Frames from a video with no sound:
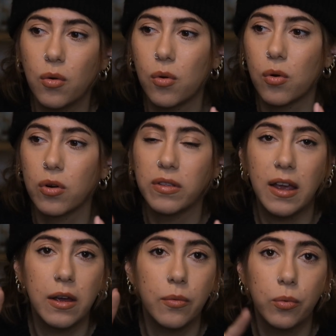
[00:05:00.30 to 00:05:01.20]
or
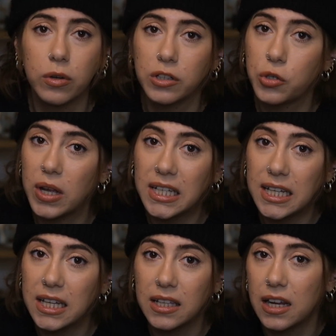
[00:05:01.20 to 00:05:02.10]
they were
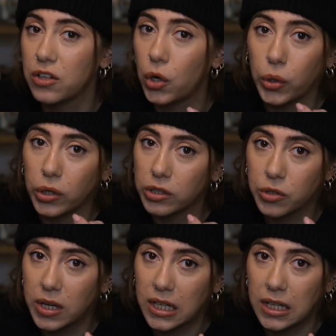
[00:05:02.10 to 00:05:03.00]
trendy and they're no longer
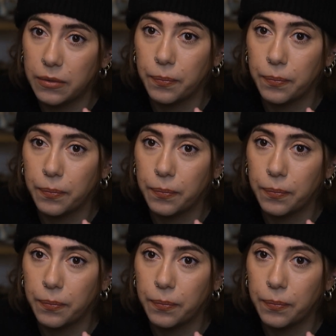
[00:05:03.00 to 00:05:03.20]
trendy.